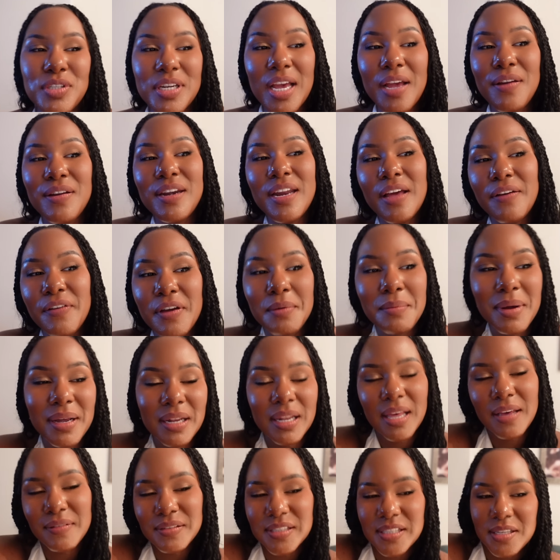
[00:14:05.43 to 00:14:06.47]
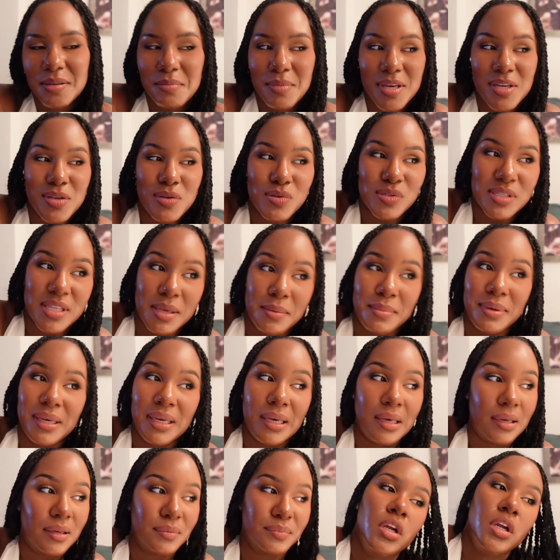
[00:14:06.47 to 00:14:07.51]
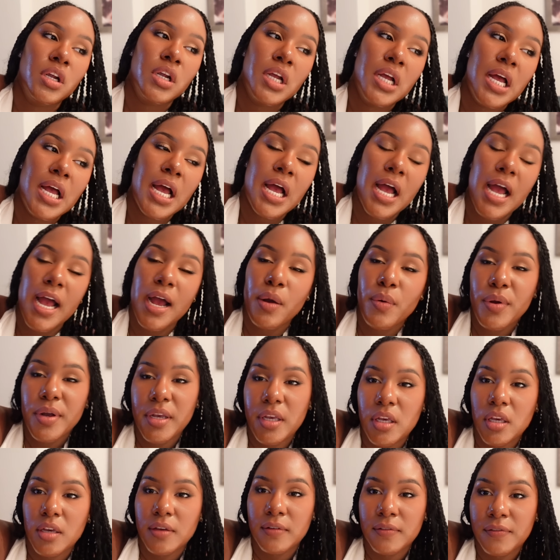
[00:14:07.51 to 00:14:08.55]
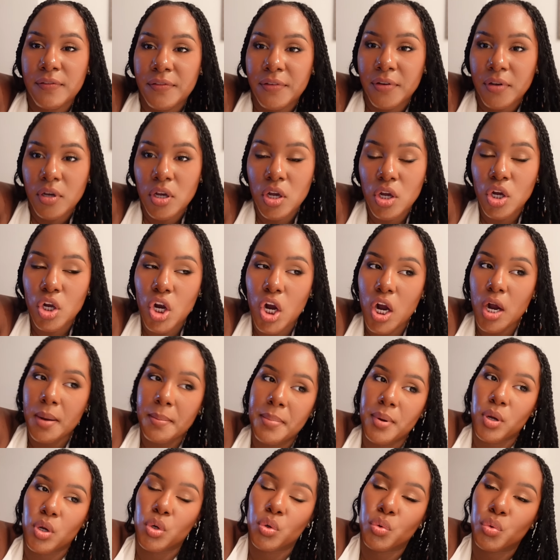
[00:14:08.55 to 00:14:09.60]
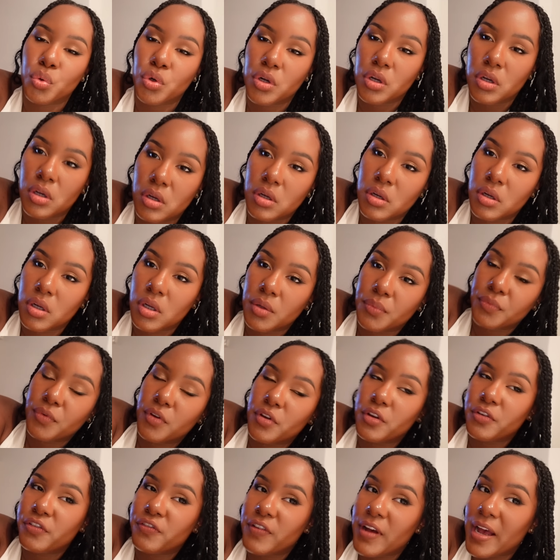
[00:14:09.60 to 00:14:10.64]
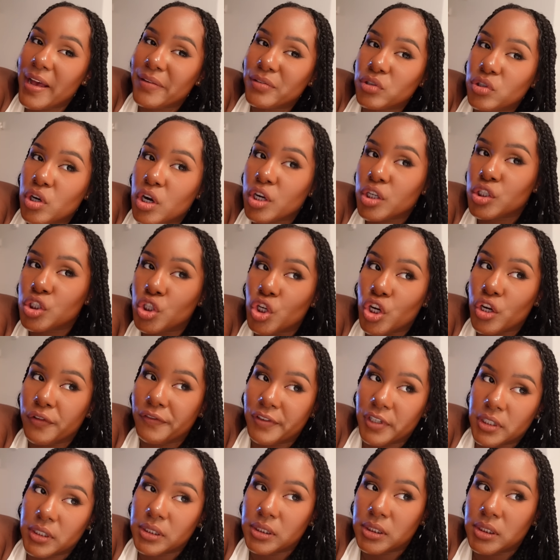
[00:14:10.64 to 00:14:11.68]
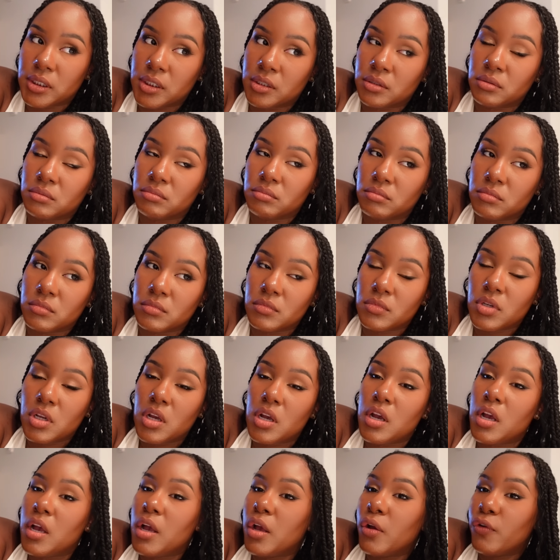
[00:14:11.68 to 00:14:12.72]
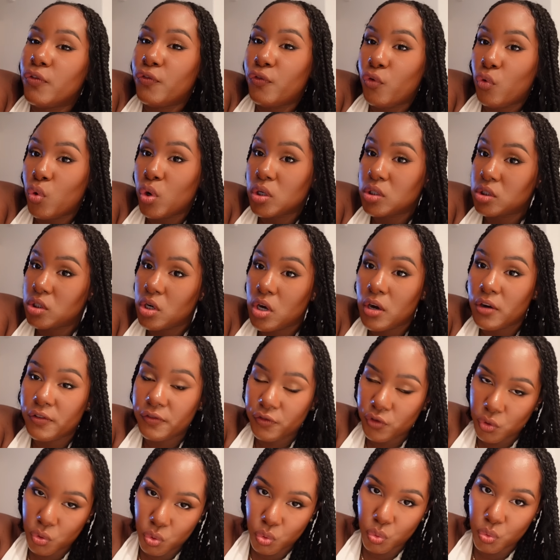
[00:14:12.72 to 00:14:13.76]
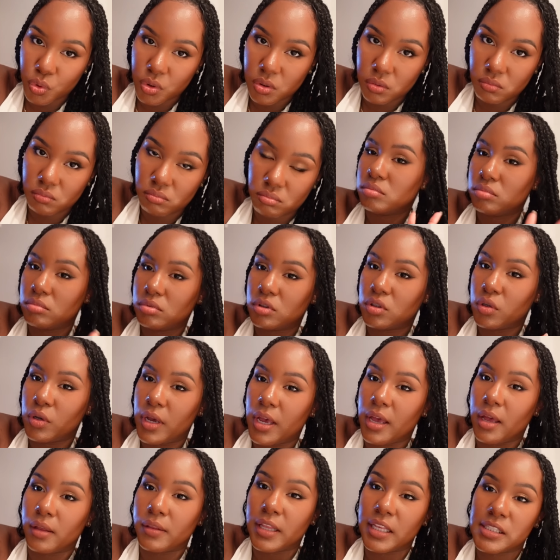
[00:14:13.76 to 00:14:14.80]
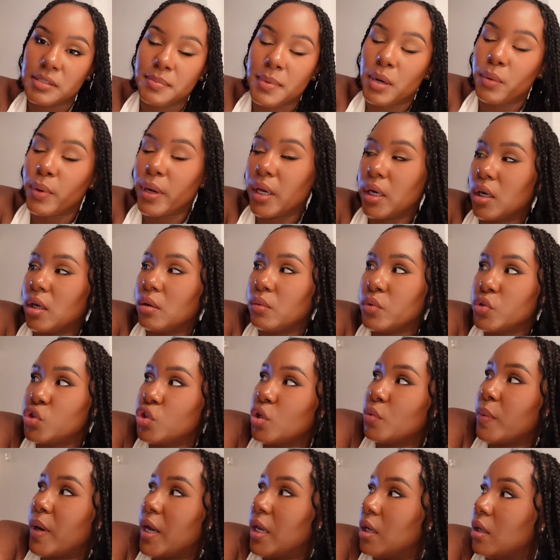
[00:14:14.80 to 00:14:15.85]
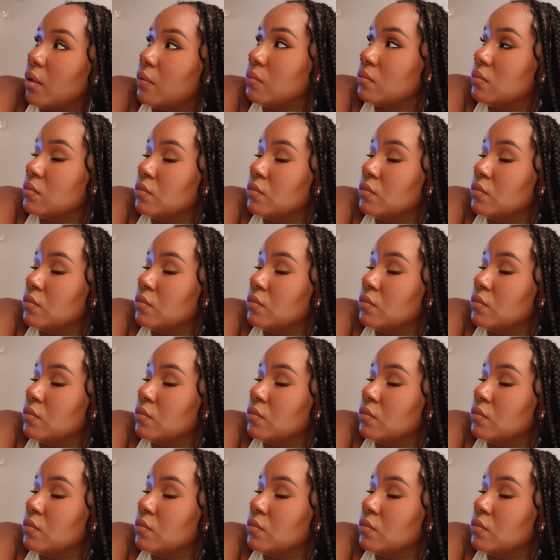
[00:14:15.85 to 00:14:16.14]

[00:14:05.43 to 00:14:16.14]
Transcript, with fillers: I've never in my life seen menus that big. I would give Carbone five-star service, really nice. four-star food. So yeah, that's my rating. What's your rating?